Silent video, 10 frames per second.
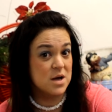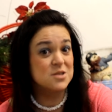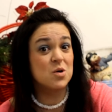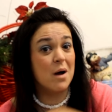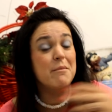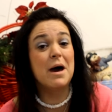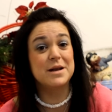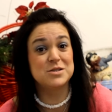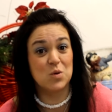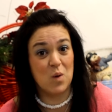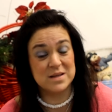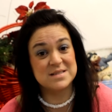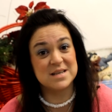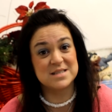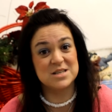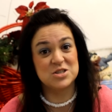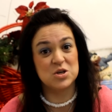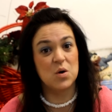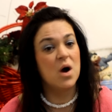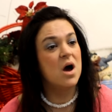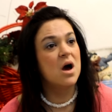So I'm headed to 162.